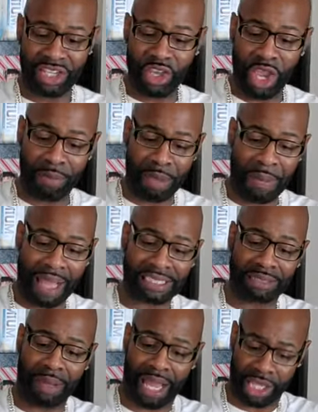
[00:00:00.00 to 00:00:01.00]
You hear me? By
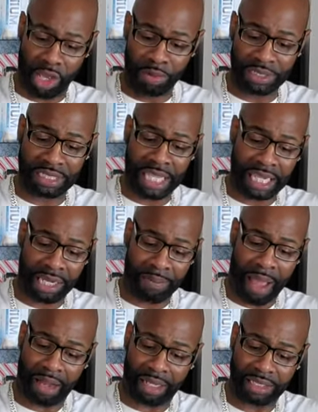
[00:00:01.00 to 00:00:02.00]
somebody who was thinking
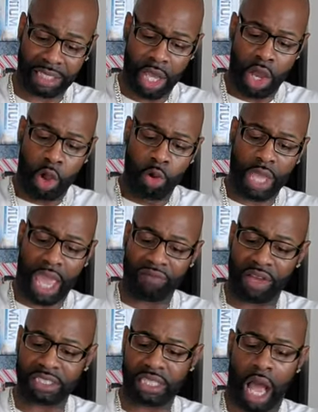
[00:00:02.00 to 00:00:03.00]
about us, who
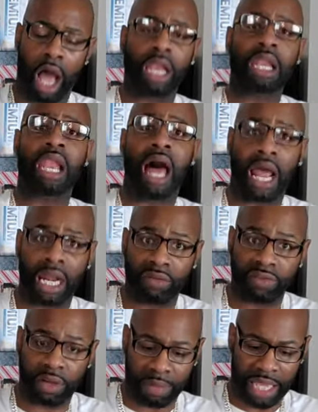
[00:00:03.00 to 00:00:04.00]
gave us a lot
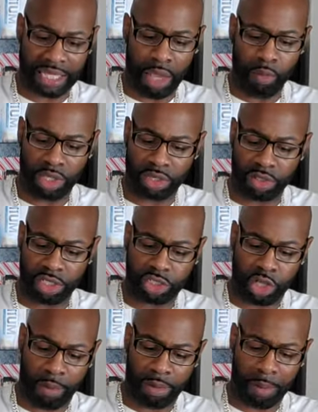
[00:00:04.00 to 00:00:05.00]
of them. Like, they went through the
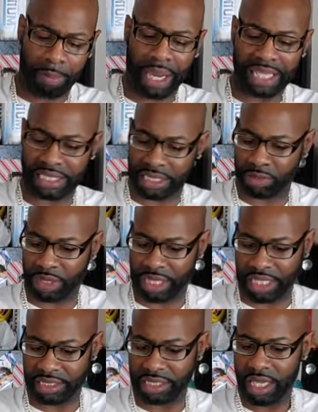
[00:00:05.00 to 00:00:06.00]
trouble to bless us with
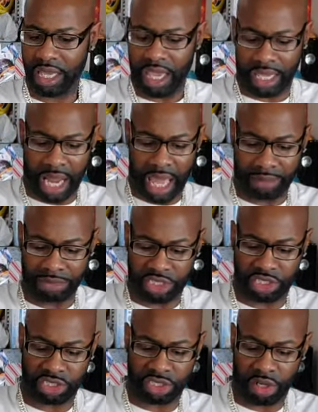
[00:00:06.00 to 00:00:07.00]
this, and I am
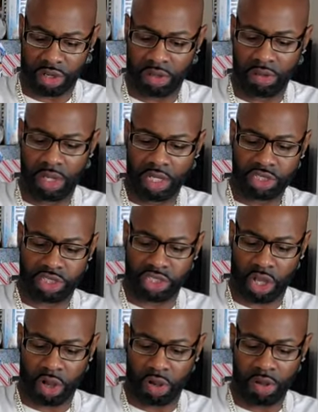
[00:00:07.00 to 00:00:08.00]
just so,
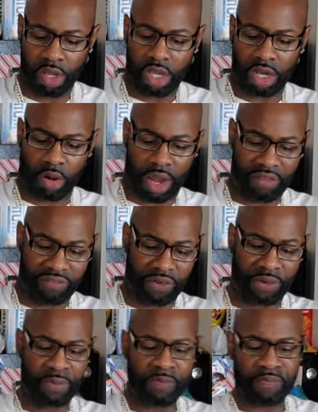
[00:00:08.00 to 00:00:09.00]
so
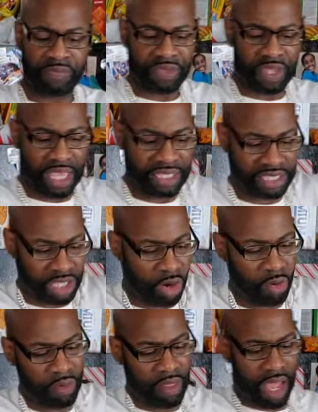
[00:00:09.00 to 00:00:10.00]
grateful. And
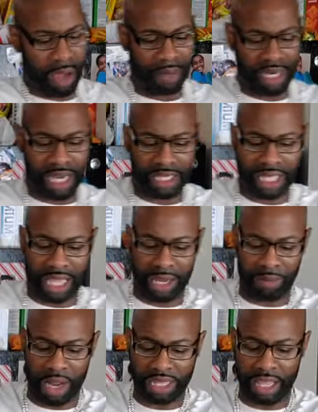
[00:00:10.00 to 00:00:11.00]
so I'm going to cut that
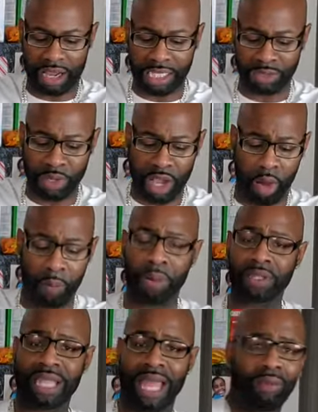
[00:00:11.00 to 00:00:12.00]
up right there because we're going
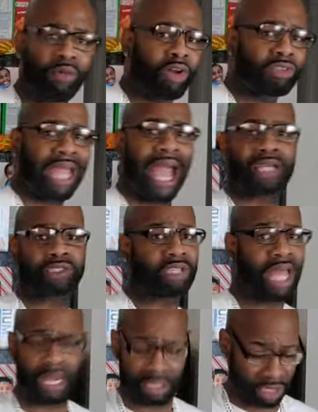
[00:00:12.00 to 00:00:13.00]
to dazzle
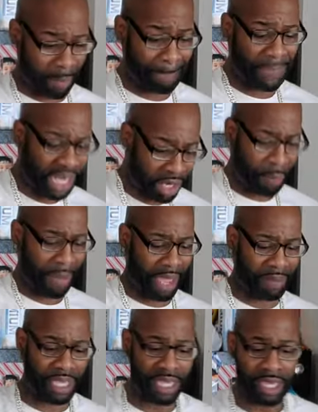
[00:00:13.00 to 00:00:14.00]
that in some butter,
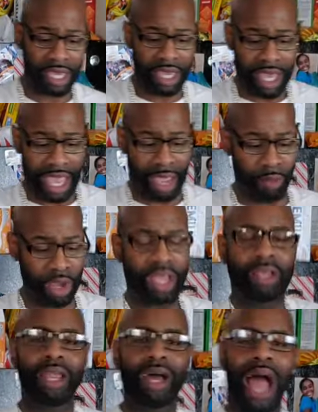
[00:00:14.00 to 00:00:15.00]
baby. And
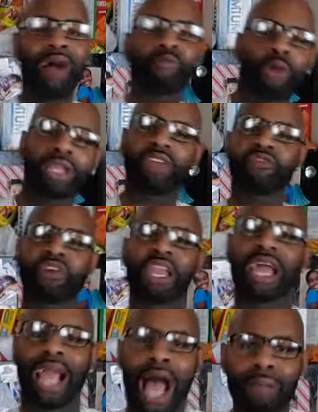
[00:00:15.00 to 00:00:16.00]
I really feel
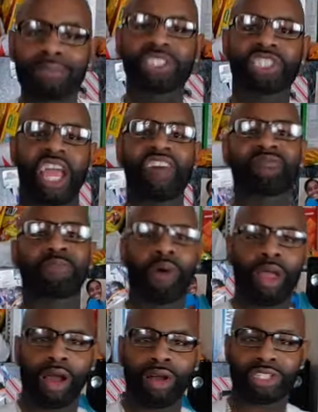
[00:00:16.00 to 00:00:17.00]
like I'm Chef
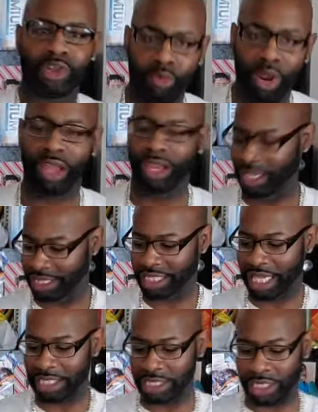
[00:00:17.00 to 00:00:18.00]
Boyle Terrell in this
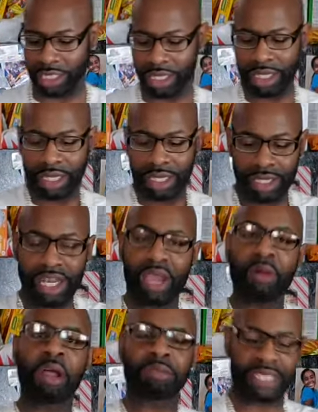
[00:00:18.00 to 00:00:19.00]
kitchen. You dig
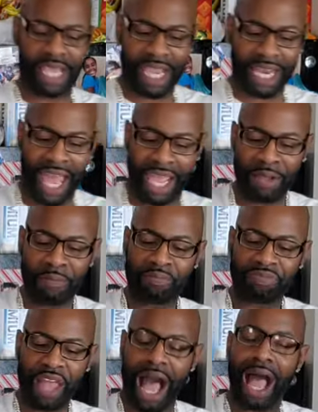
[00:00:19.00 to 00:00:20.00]
what I'm saying? Like,
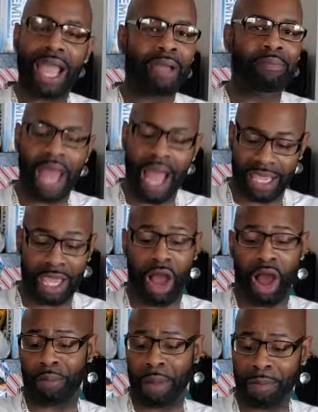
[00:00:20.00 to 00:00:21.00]
I am not
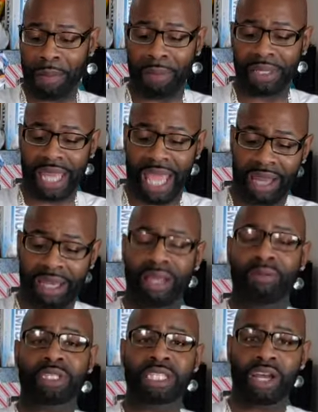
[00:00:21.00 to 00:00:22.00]
y'all. My mom and dad and
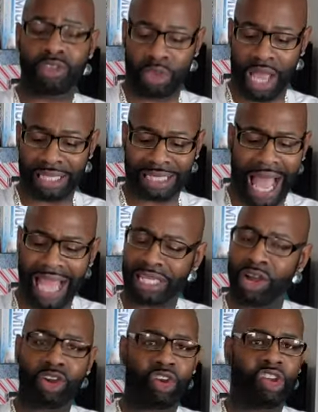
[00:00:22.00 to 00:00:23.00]
them will tell you guys, I
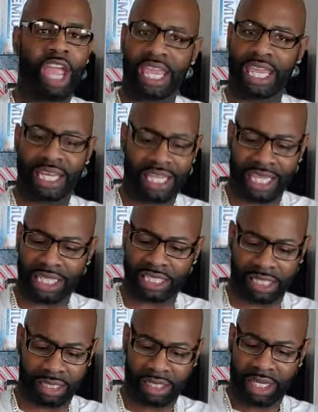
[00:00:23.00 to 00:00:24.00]
don't create in the
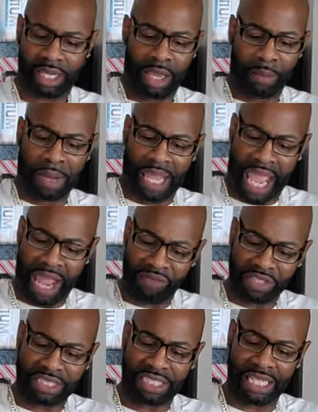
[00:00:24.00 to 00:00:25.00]
kitchen. But
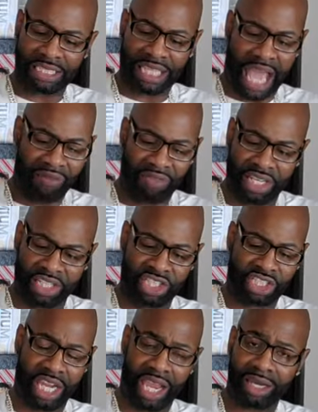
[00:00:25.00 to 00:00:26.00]
ever since having
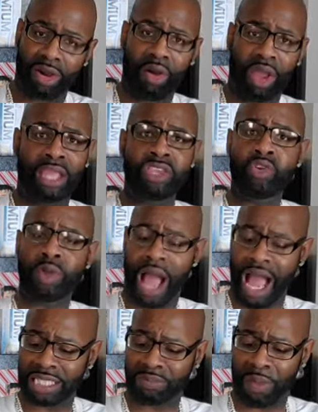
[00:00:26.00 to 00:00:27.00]
this channel and you
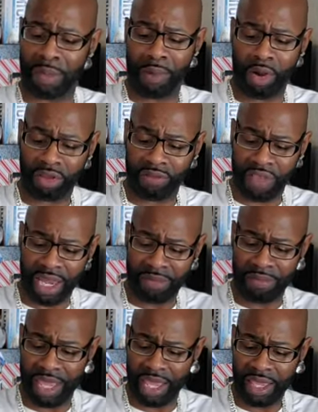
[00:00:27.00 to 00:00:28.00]
guys been
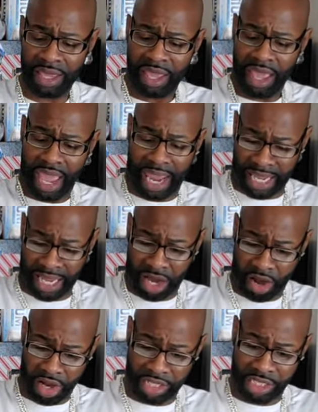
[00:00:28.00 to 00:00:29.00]
motivating me and
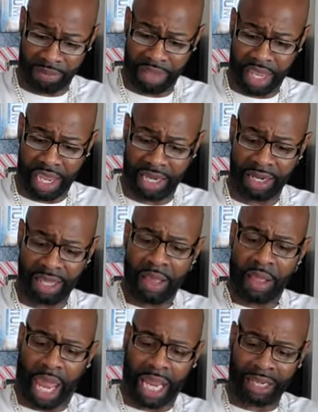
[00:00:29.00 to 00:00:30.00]
encouraging me and
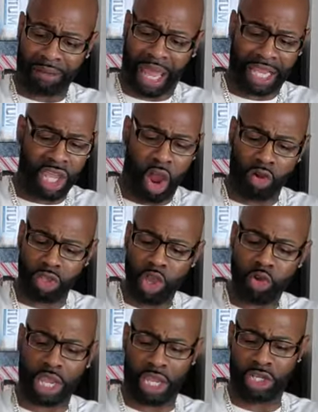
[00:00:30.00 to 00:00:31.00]
like, yo,
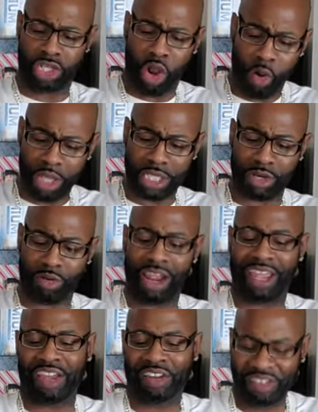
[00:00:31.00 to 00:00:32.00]
you can do it,
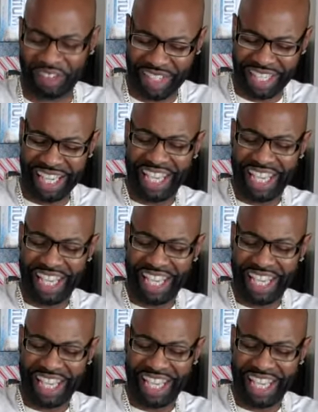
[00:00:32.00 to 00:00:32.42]
Terrell.